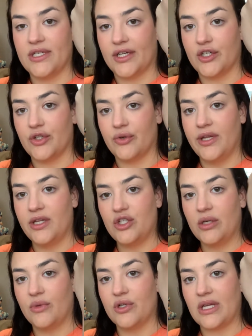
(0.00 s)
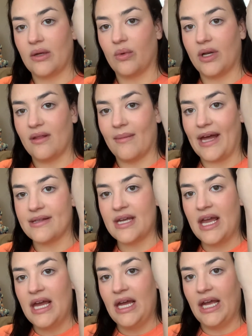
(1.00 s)
There's 3 of the shimmers and 1 of the mattes.
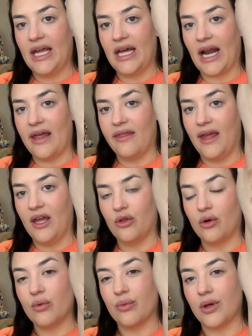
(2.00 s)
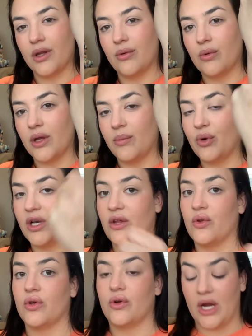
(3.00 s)
And I think they're really, really pretty.
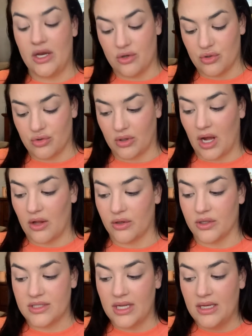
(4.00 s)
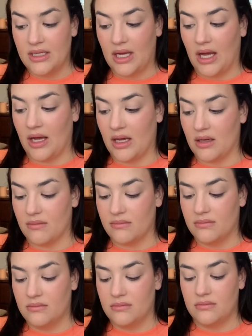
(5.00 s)
They're great neutral colors.
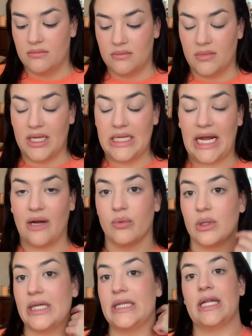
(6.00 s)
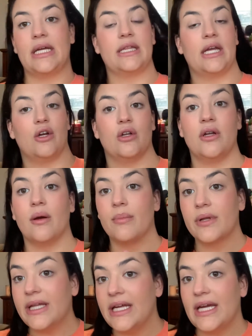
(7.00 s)
And I really think they could
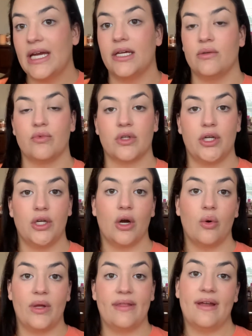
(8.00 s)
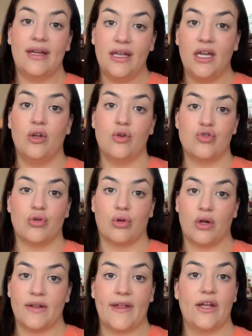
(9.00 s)
complete and really go with any neutral
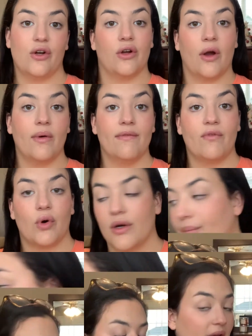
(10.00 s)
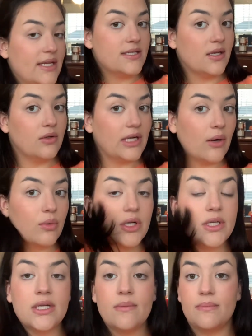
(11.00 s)
look that you're going for. Okay, so now we're
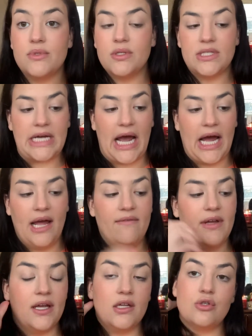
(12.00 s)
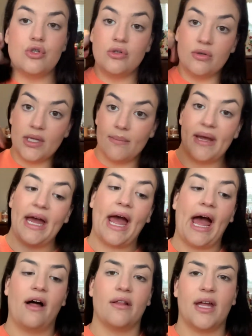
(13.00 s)
gonna dive into the
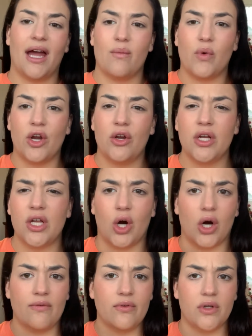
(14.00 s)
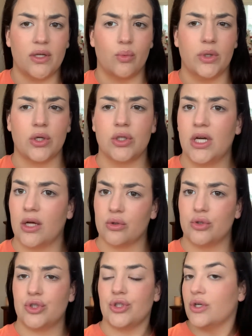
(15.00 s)
palette. I'm wearing an awfully weird
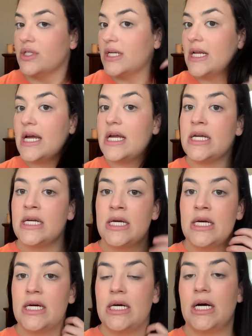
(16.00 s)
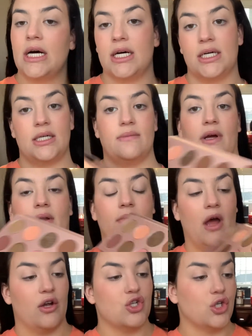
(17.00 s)
colored shirt today. I'm
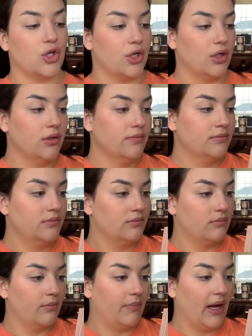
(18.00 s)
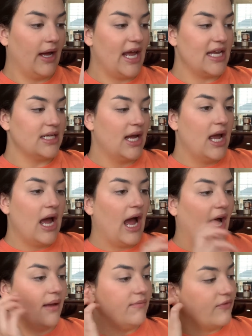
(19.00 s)
not sure. But
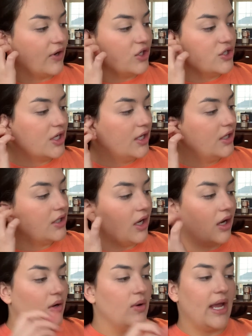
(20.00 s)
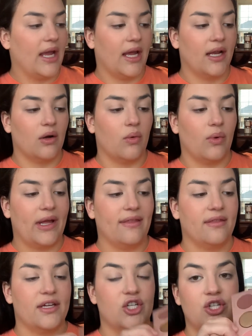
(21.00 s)
I'm first gonna go in
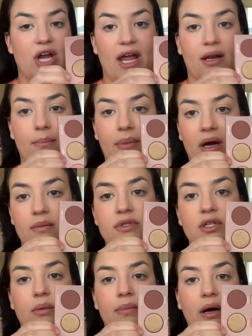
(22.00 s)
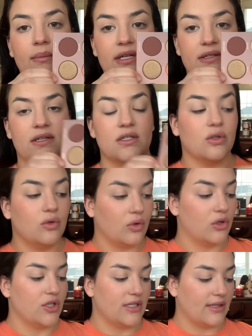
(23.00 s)
with the shade Bum. So Bum is this
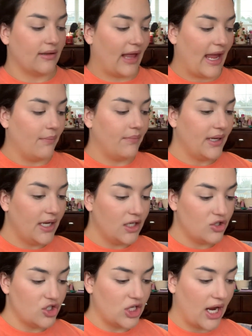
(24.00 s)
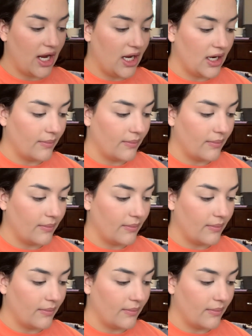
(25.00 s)
gorgeous light peach shade.